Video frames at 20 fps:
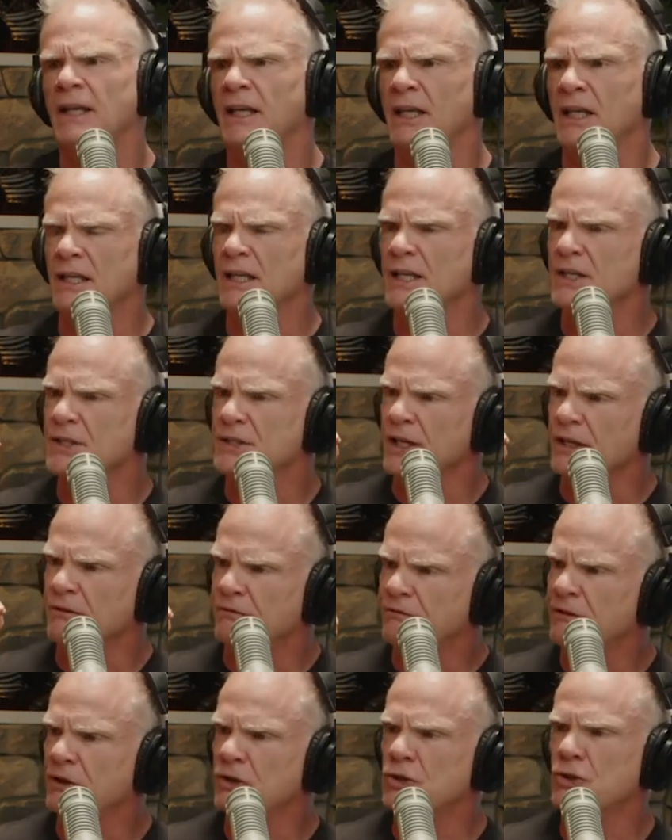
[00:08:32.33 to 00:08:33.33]
He is a
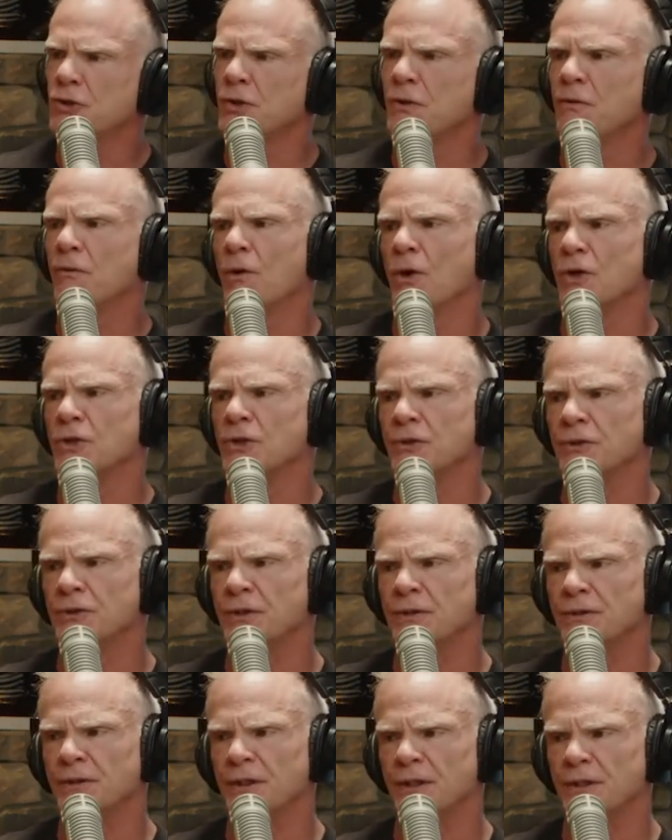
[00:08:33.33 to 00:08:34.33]
fixture of
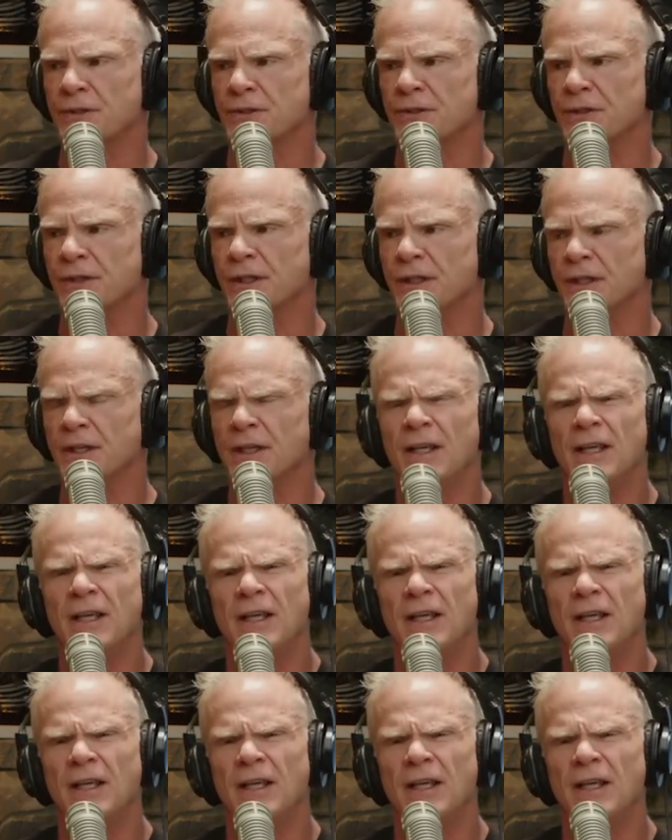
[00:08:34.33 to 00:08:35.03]
Washington, D.C.